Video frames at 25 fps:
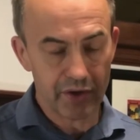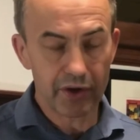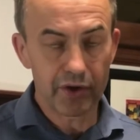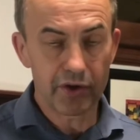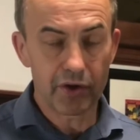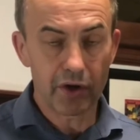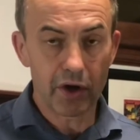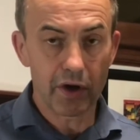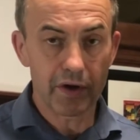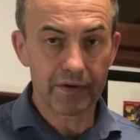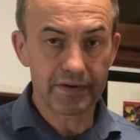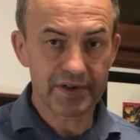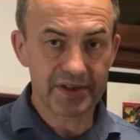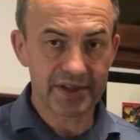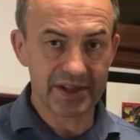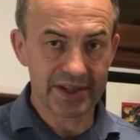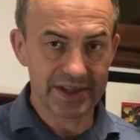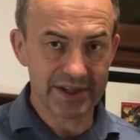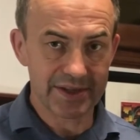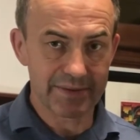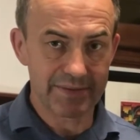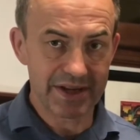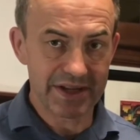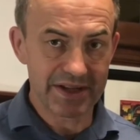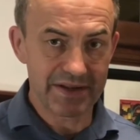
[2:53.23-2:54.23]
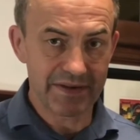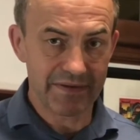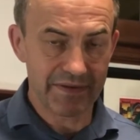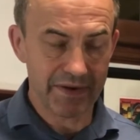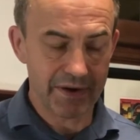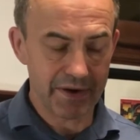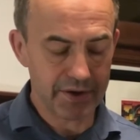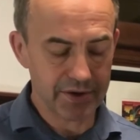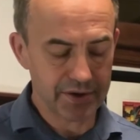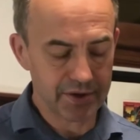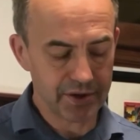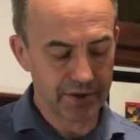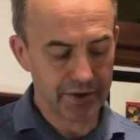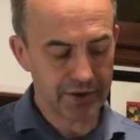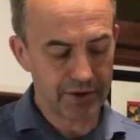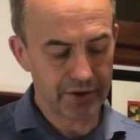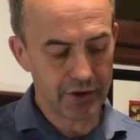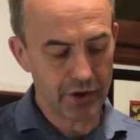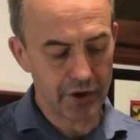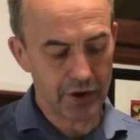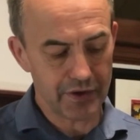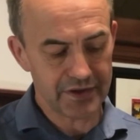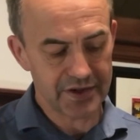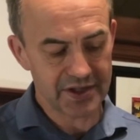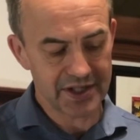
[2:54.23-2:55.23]
the nerve system, interference on the
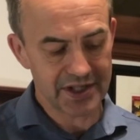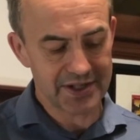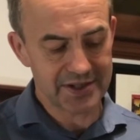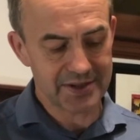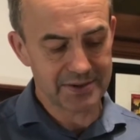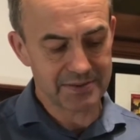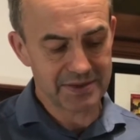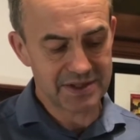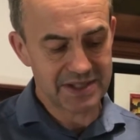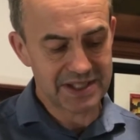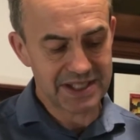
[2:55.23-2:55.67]
nerve system,